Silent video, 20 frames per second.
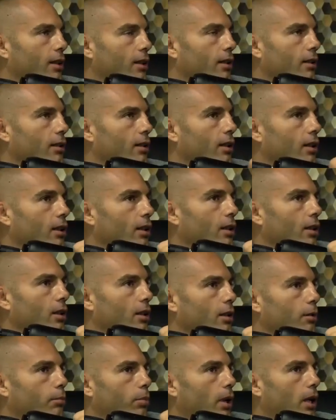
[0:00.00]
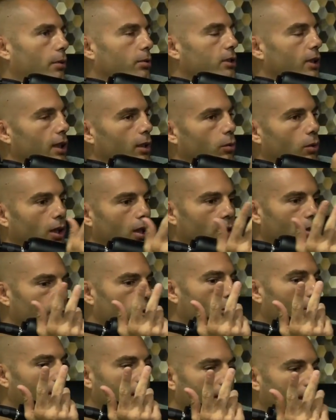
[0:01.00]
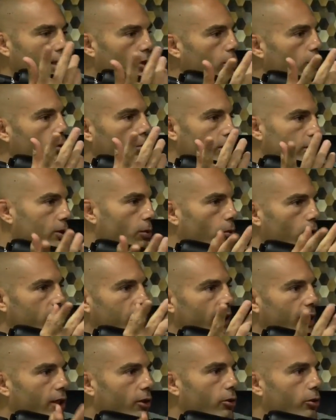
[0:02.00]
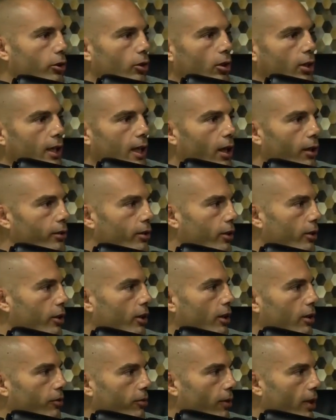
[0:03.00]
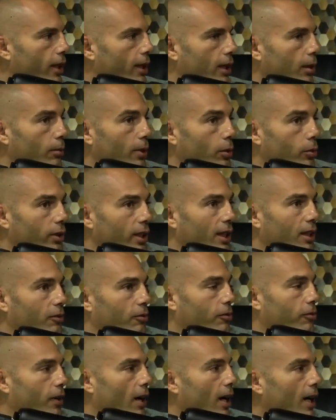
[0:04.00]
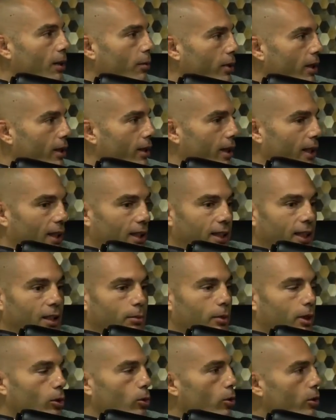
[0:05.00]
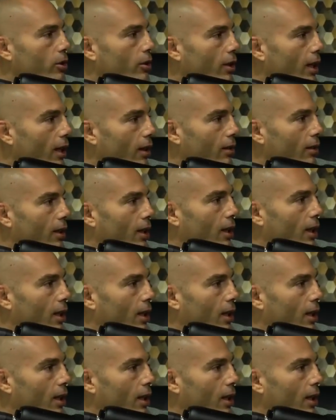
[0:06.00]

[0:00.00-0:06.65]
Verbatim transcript: then Bob's like, well, I mean, what can they do? What's the worst they can do? You're already out there. You're gonna fight. I'm like, well, they can find me. They can kick my corner out.